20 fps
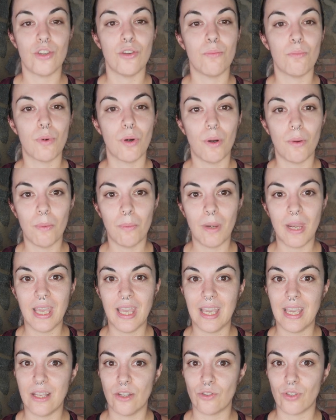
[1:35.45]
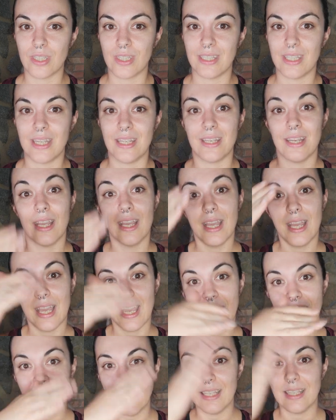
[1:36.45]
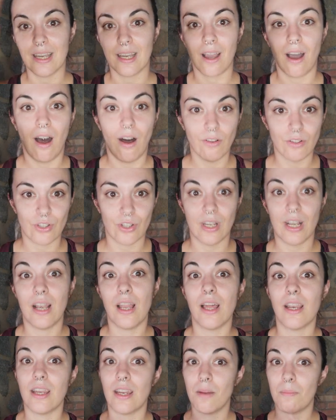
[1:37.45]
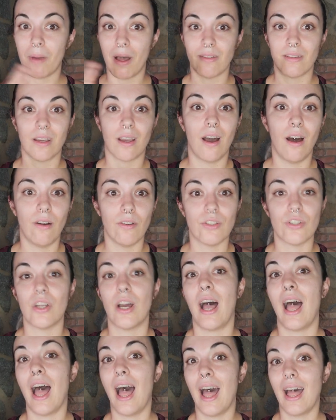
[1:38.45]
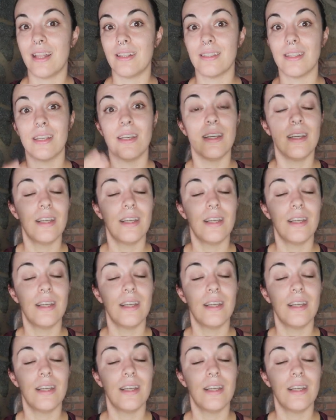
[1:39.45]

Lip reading: You're probably interested in the culture, in learning about the culture and